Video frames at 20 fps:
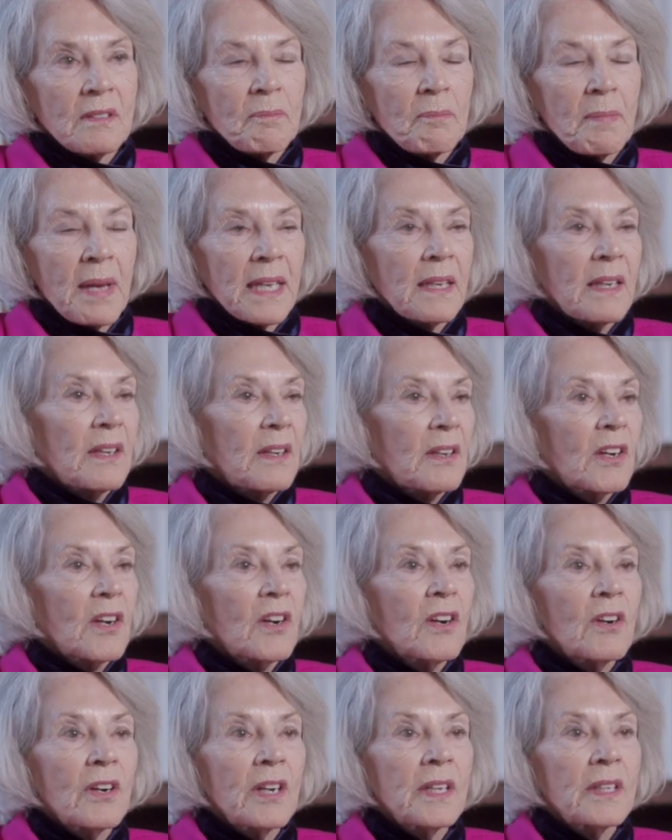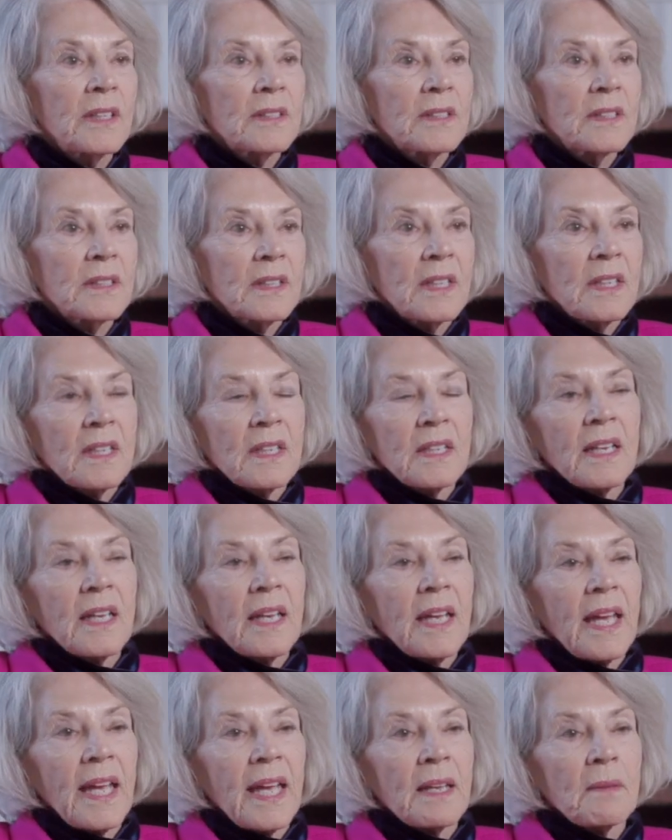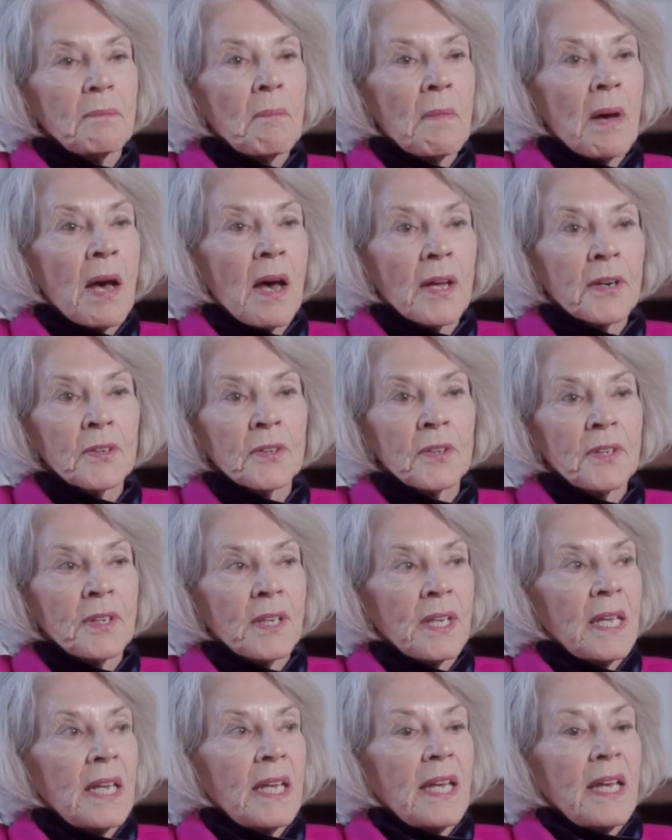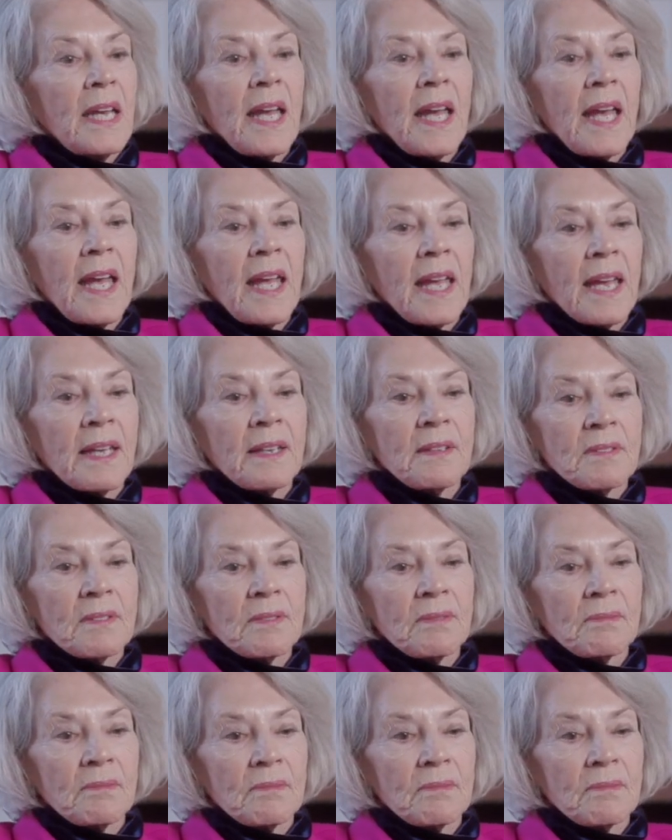make it current and modern and